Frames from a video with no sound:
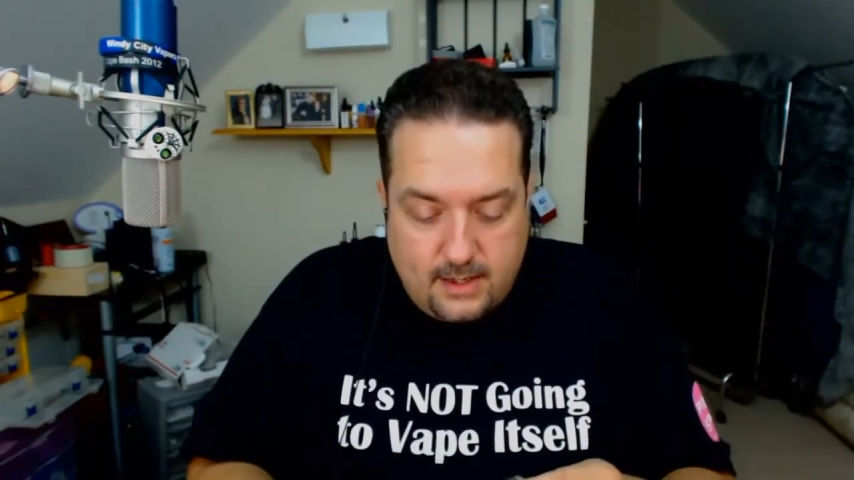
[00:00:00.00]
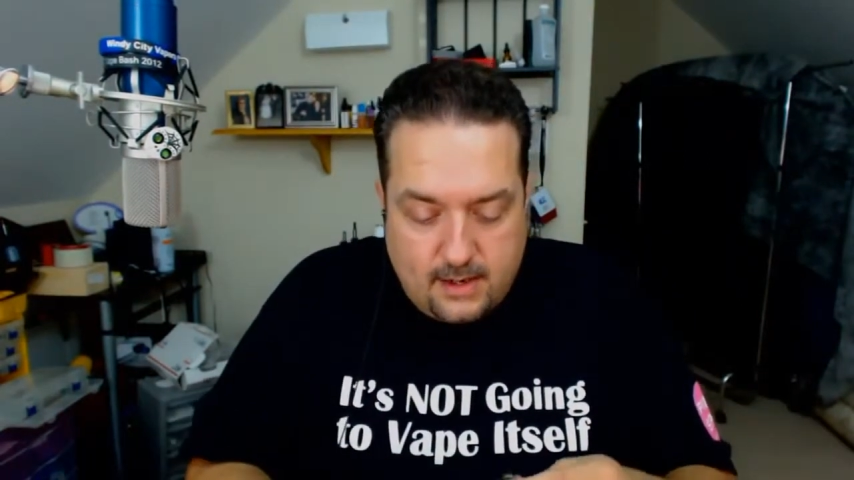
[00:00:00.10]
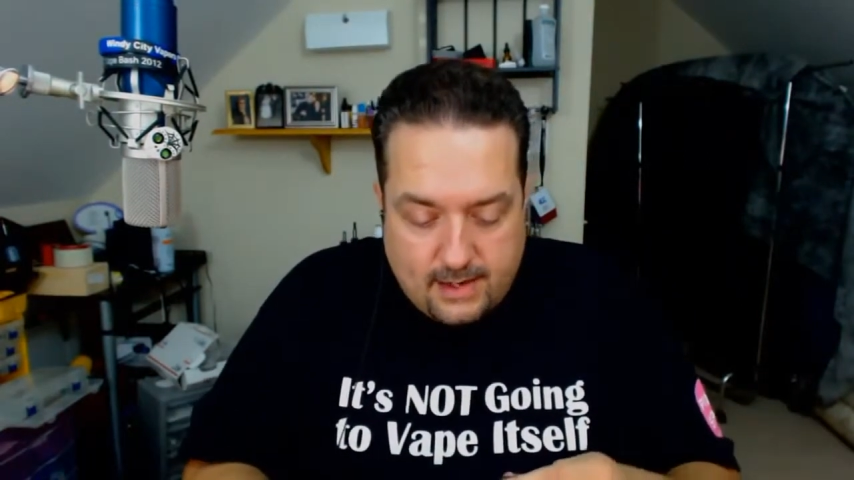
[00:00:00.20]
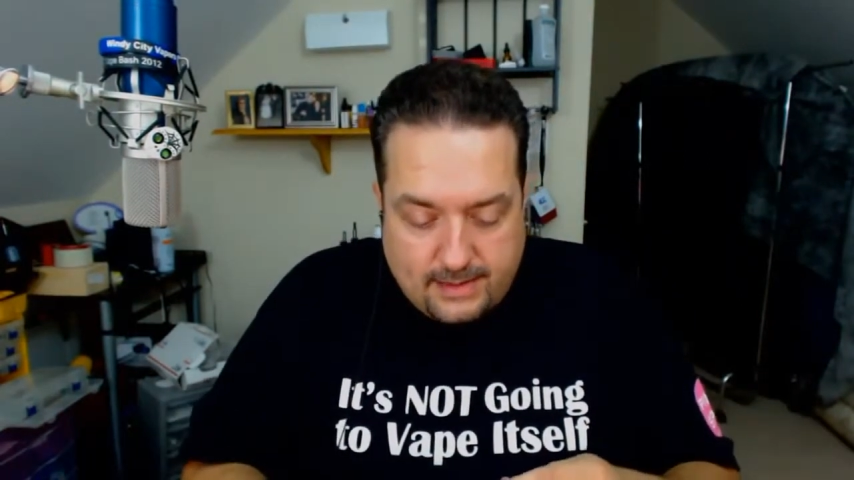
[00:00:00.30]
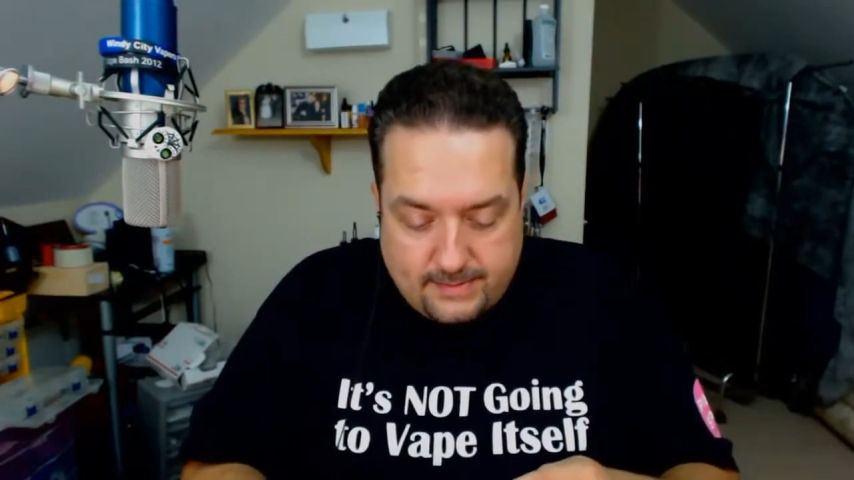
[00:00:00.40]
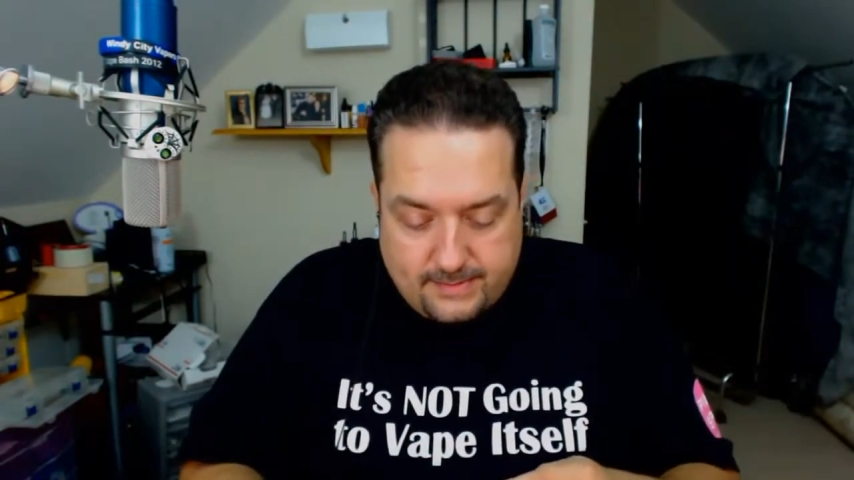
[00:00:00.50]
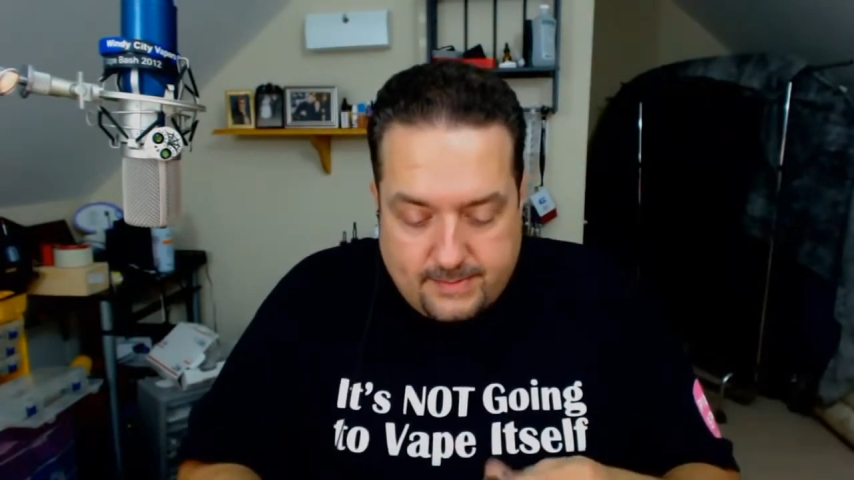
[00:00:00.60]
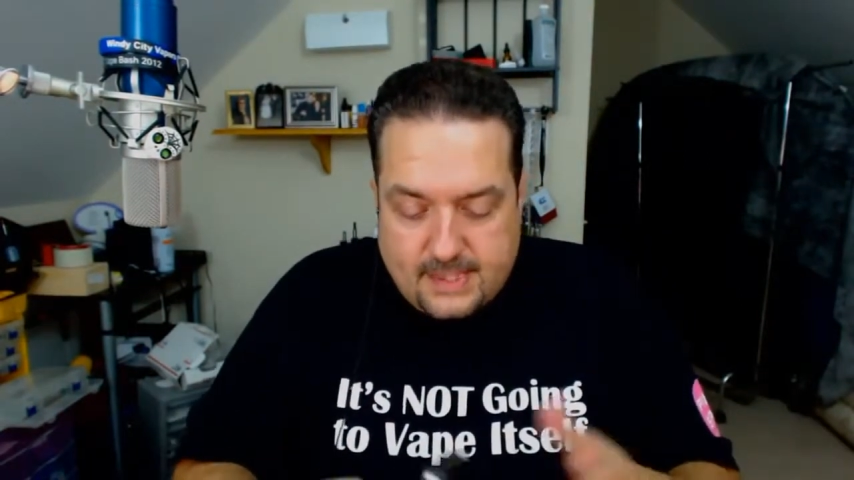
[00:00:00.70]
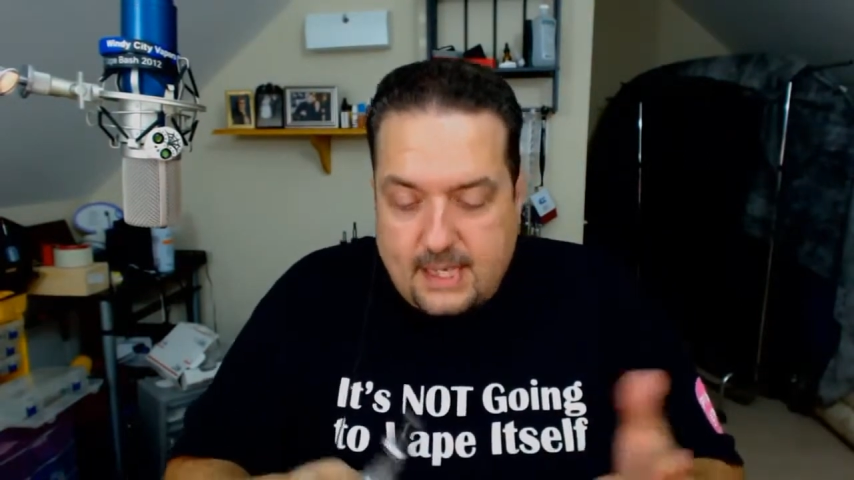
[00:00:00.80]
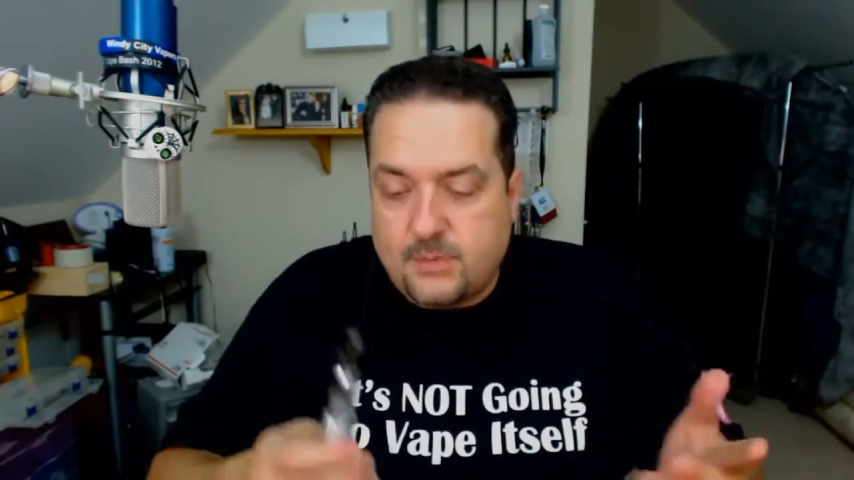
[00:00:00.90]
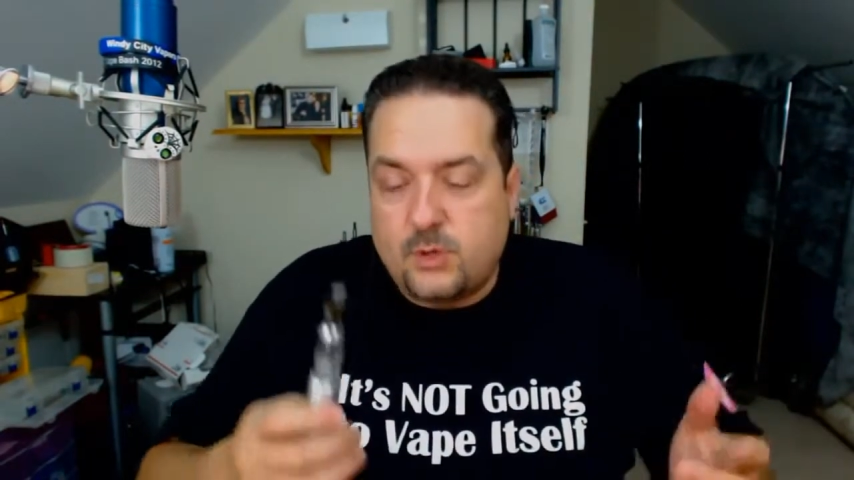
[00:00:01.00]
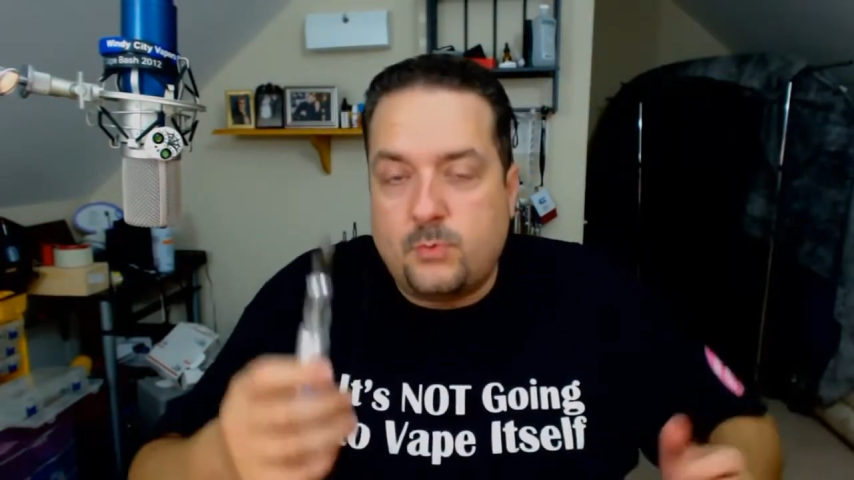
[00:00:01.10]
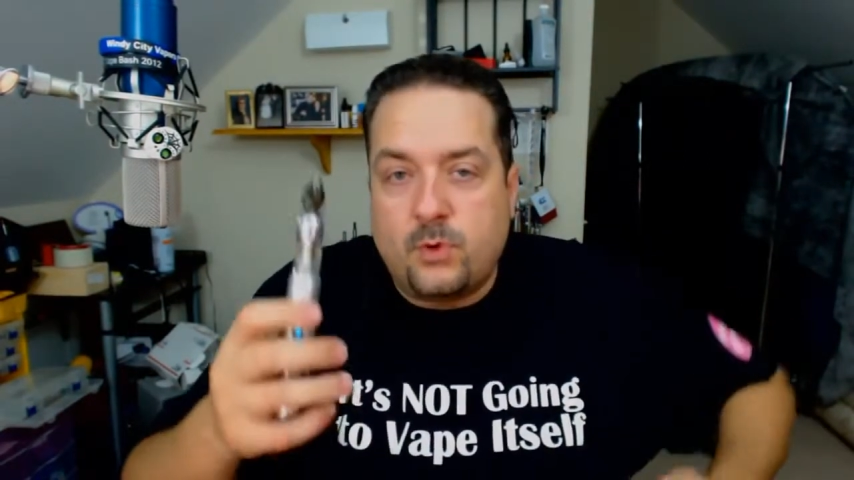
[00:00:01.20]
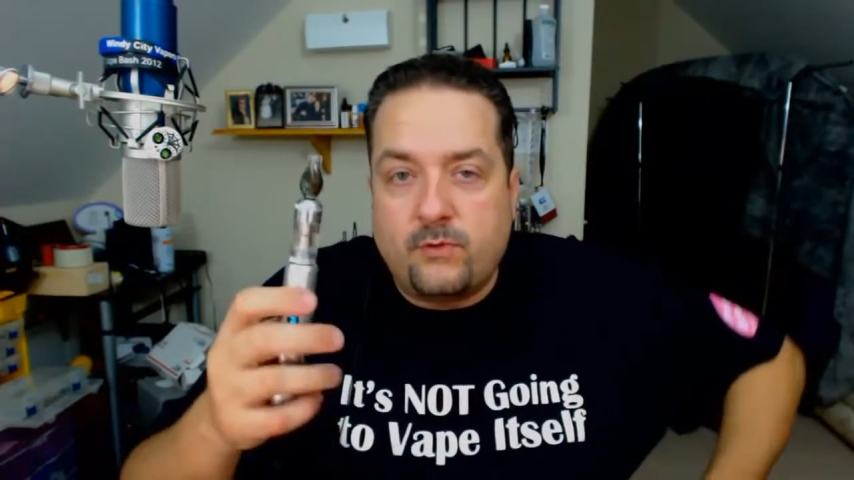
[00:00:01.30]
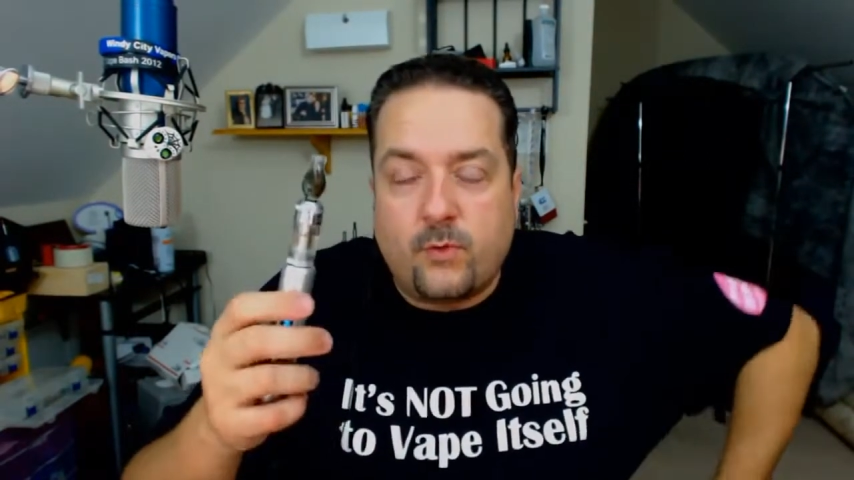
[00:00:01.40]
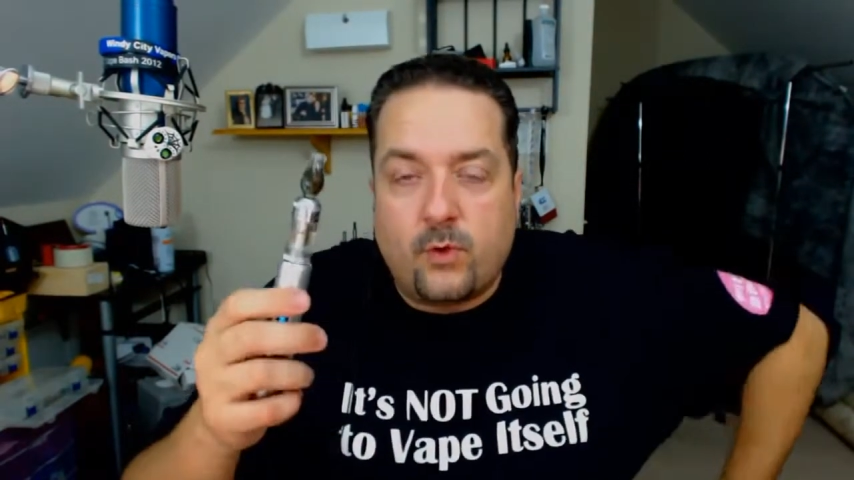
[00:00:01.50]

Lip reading: Alright, same 2.4